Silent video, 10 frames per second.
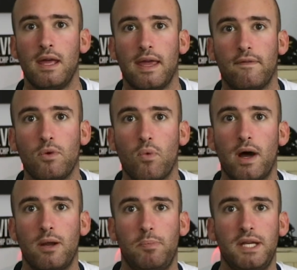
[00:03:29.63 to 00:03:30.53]
If you
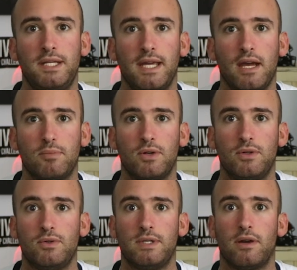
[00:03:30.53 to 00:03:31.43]
want a BGM
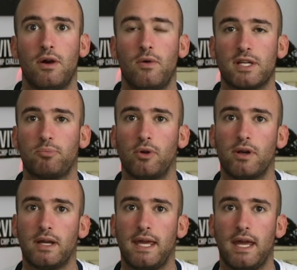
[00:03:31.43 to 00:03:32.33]
220
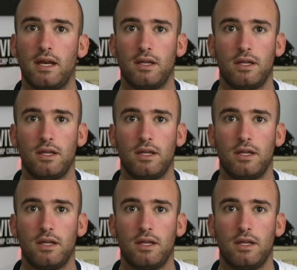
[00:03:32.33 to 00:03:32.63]
Explorer kit,